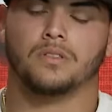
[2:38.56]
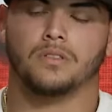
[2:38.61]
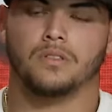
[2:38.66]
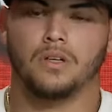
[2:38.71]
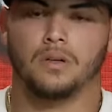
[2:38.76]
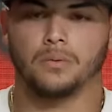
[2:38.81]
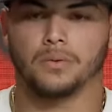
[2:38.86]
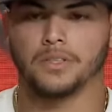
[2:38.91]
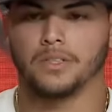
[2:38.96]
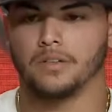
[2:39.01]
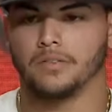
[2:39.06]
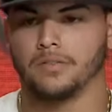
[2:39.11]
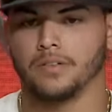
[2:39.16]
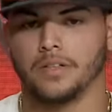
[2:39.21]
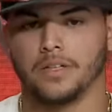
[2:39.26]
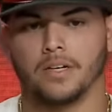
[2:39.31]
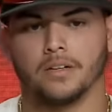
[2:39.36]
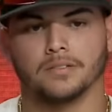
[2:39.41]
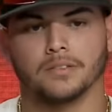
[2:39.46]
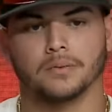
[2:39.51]
No, we
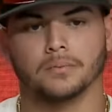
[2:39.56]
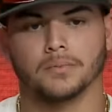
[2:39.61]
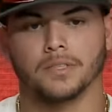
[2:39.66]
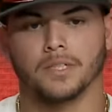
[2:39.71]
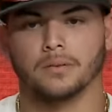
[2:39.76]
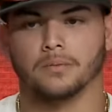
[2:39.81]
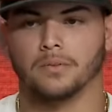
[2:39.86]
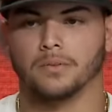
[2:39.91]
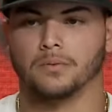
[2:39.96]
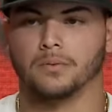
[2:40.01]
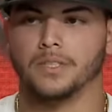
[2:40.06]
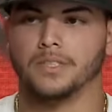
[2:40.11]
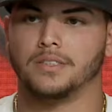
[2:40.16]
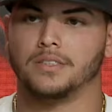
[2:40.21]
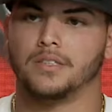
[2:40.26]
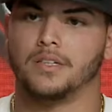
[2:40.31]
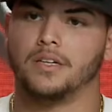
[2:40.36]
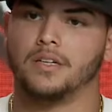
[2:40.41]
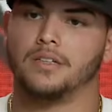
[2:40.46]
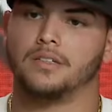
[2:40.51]
definitely have some time to
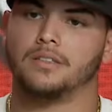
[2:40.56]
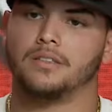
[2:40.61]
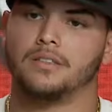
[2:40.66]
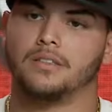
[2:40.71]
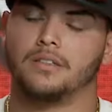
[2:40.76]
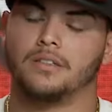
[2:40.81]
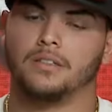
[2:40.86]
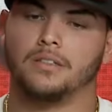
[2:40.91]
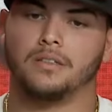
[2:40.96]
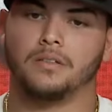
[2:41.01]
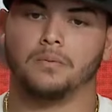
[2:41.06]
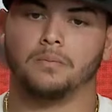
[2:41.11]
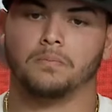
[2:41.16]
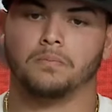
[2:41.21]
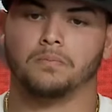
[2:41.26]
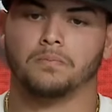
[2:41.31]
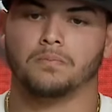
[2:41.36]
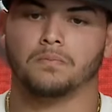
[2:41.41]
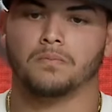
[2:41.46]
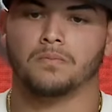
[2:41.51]
reset.
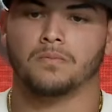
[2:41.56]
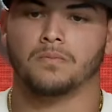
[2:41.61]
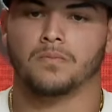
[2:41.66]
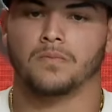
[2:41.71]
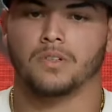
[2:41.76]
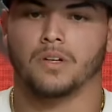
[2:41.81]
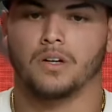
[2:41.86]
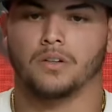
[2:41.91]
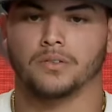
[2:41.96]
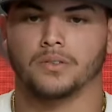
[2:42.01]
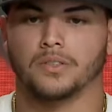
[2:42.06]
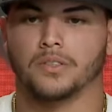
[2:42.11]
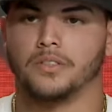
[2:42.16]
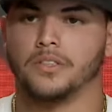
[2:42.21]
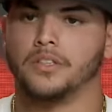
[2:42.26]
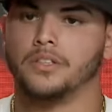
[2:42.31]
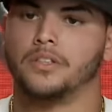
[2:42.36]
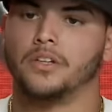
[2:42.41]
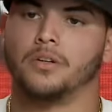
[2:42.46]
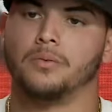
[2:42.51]
Obviously,
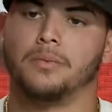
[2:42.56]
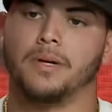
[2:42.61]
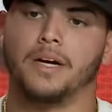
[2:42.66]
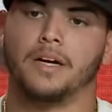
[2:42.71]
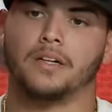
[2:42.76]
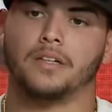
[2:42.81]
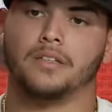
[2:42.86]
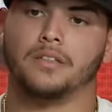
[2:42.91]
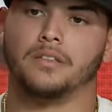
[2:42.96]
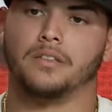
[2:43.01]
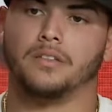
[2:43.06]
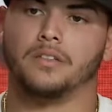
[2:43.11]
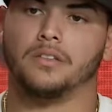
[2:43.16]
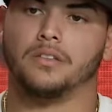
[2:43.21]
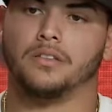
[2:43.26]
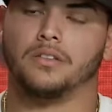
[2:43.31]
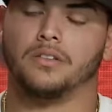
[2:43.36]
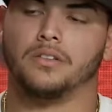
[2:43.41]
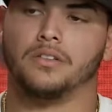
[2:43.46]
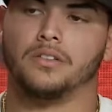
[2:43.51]
you go back
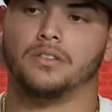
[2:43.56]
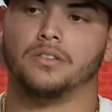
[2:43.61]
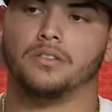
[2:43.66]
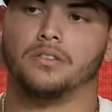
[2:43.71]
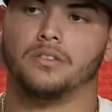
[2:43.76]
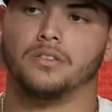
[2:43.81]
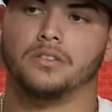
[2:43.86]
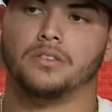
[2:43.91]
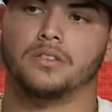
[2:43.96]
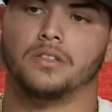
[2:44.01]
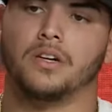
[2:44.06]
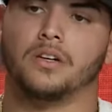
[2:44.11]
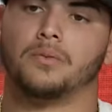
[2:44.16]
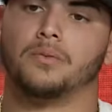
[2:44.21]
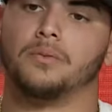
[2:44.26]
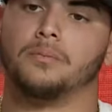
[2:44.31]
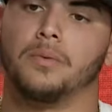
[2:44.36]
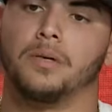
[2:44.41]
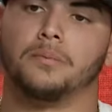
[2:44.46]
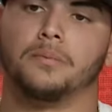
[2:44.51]
and you just got to
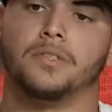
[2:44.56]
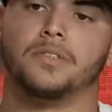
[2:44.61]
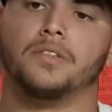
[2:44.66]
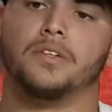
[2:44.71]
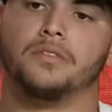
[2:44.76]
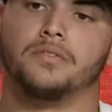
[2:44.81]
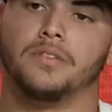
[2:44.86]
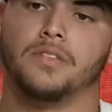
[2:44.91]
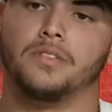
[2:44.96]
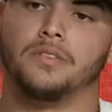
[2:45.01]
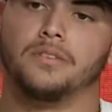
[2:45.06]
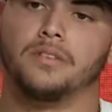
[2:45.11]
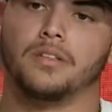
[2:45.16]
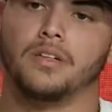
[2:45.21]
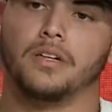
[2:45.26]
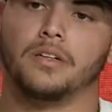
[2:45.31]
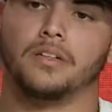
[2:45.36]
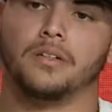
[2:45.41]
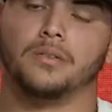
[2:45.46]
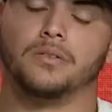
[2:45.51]
remember different.
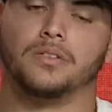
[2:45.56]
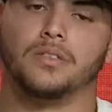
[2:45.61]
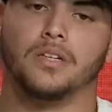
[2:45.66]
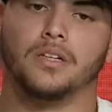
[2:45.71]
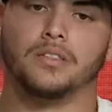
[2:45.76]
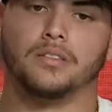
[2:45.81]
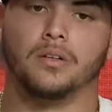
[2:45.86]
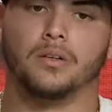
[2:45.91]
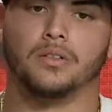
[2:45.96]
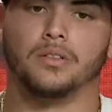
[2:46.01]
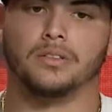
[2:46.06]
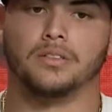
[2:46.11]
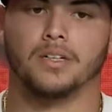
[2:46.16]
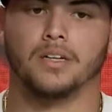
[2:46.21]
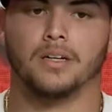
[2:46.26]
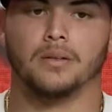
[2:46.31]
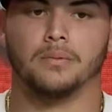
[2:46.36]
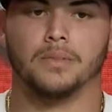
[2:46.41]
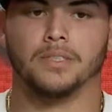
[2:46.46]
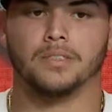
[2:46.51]
Like Coach says all the
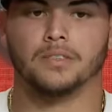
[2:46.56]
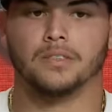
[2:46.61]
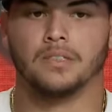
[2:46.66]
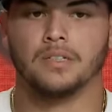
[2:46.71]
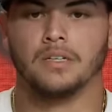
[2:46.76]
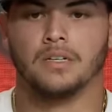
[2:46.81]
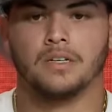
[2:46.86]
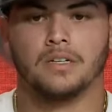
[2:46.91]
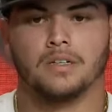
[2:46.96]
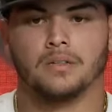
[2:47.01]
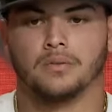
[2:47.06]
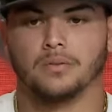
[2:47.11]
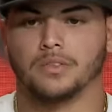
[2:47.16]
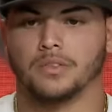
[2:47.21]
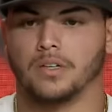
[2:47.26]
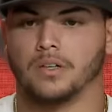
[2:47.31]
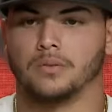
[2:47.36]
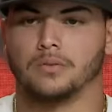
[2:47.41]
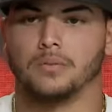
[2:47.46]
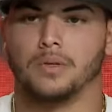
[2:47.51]
time, is you
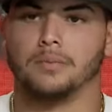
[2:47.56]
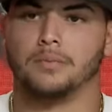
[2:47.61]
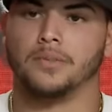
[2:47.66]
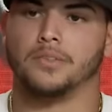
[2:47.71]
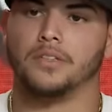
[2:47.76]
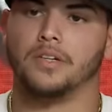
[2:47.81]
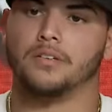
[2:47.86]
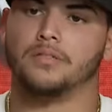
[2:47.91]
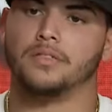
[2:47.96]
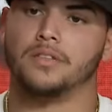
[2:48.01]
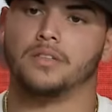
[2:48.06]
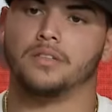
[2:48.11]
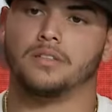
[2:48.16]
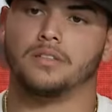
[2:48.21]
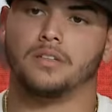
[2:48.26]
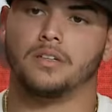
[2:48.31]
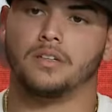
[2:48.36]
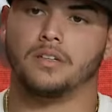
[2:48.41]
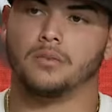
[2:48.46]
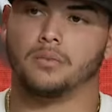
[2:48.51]
just got to remember different,
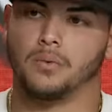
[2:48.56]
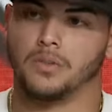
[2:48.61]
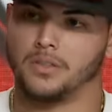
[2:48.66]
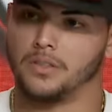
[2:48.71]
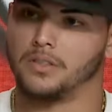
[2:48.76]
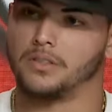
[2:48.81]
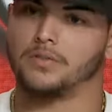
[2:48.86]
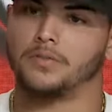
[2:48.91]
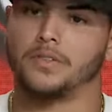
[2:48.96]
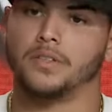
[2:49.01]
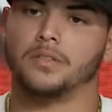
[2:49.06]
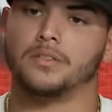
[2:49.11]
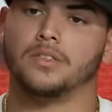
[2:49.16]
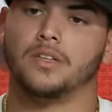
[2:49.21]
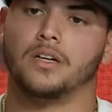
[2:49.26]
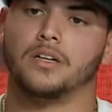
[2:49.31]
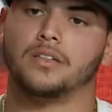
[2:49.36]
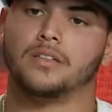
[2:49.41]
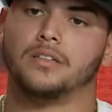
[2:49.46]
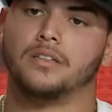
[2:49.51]
what this feels
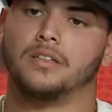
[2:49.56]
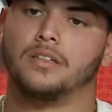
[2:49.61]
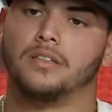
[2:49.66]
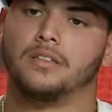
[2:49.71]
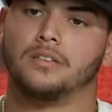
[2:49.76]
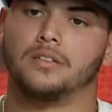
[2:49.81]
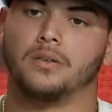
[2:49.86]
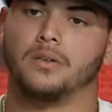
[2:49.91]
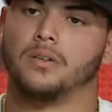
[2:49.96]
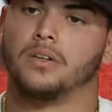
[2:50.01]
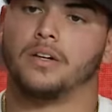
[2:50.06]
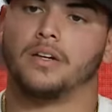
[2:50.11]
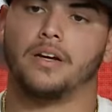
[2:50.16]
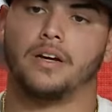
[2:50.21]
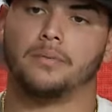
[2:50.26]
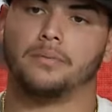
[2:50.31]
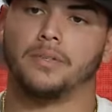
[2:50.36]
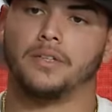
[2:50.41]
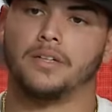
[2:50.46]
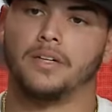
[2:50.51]
like, and don't let it
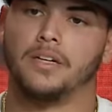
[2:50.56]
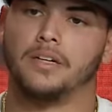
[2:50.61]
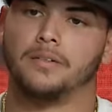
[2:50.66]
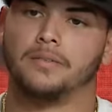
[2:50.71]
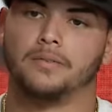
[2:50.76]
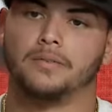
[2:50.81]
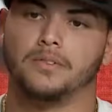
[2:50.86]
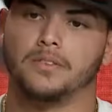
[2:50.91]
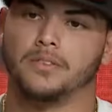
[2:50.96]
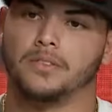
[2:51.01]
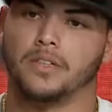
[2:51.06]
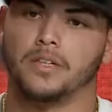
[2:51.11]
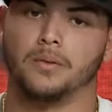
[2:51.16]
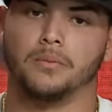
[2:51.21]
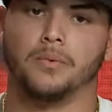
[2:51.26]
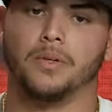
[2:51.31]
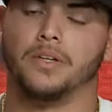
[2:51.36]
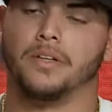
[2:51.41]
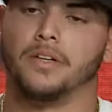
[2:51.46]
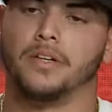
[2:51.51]
happen again. Just
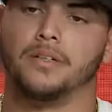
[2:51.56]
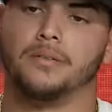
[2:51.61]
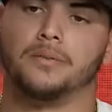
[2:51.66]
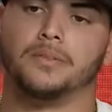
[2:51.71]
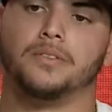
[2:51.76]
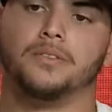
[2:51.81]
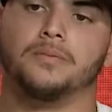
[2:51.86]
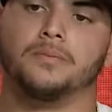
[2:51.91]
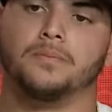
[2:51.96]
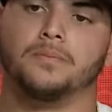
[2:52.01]
keep winning games.